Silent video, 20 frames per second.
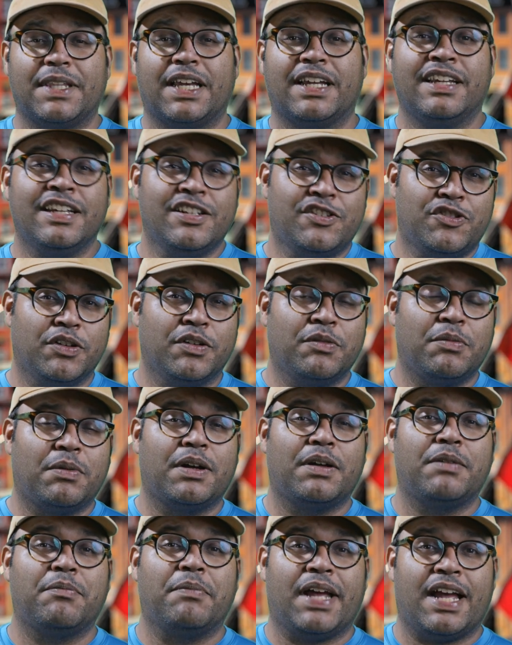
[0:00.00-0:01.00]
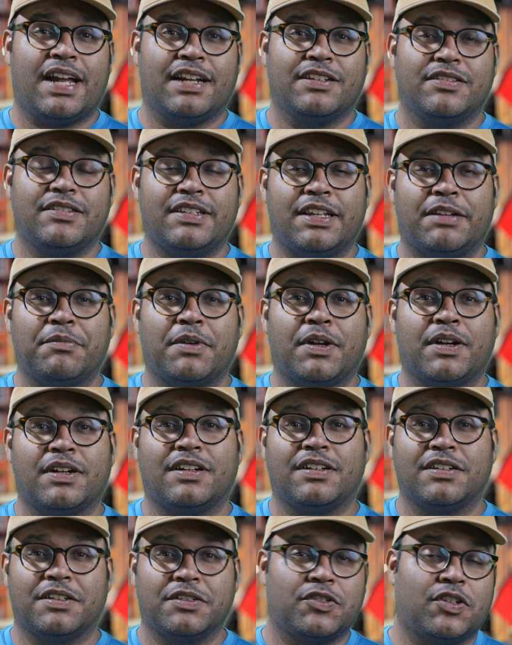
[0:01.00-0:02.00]
that he took one back to Denmark
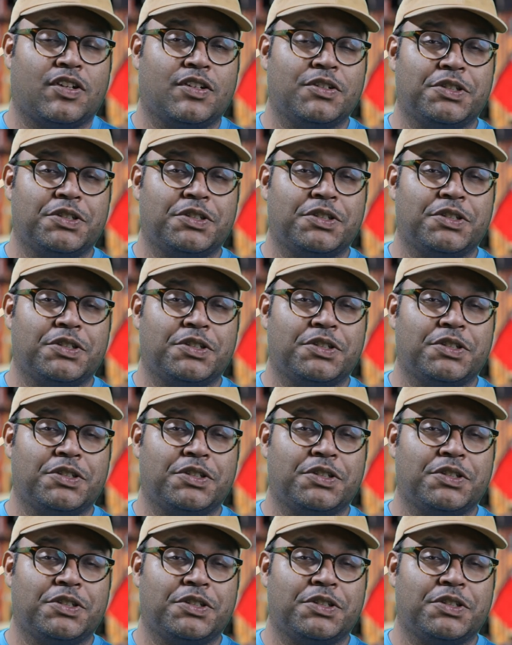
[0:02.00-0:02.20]
on a tall